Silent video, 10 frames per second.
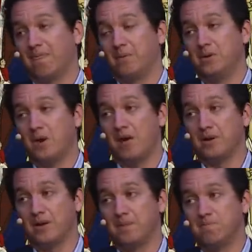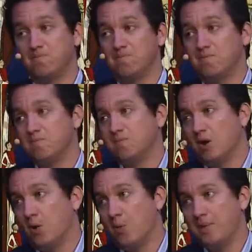when you have a,
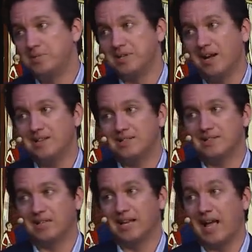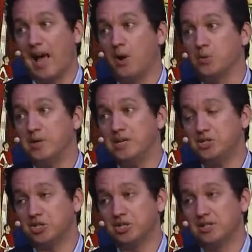a website like
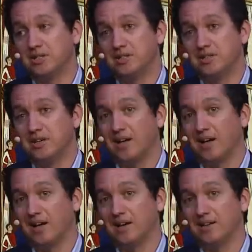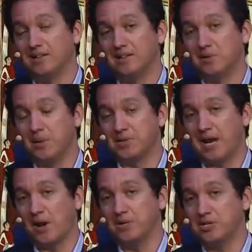Outreach, uh, the website
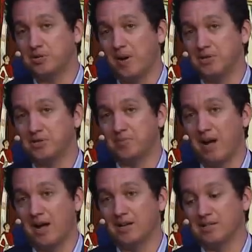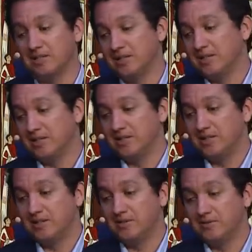Outreach, sponsored by a,
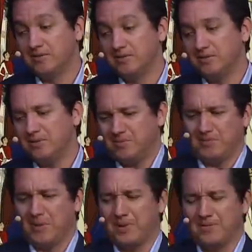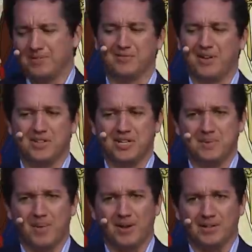why would I, Father
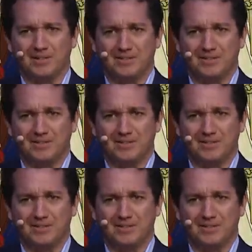James Martin,